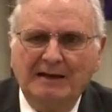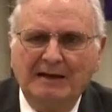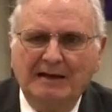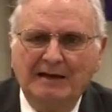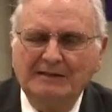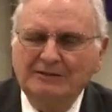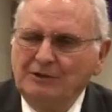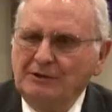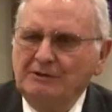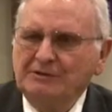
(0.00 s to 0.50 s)

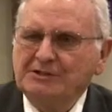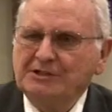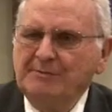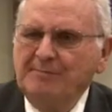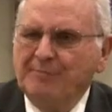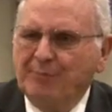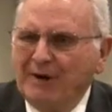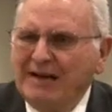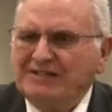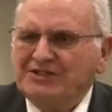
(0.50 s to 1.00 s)
And you know, it's
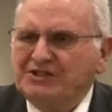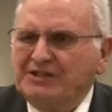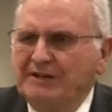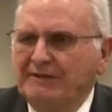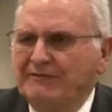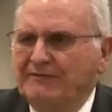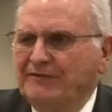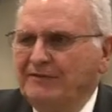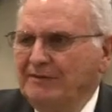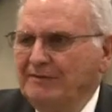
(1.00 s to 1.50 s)

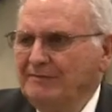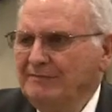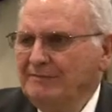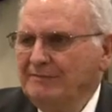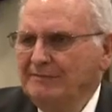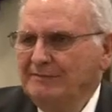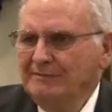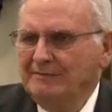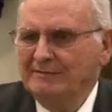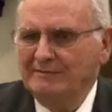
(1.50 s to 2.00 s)
impressive.
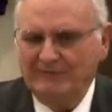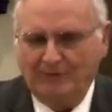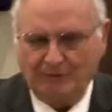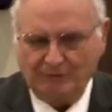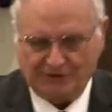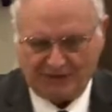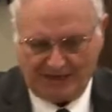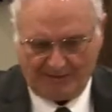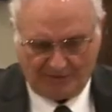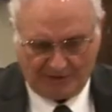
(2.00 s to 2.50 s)

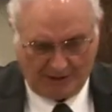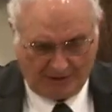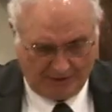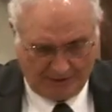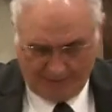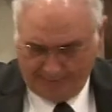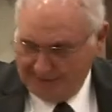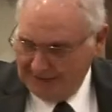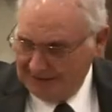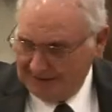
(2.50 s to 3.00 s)
Folks, I'm
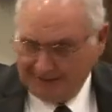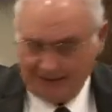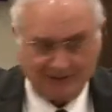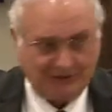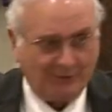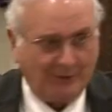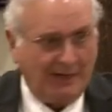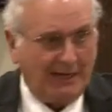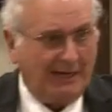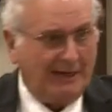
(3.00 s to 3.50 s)
talking about
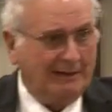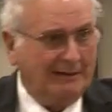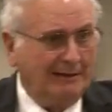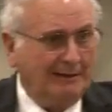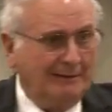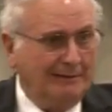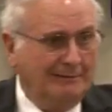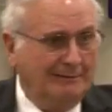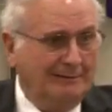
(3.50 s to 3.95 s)
this wide now.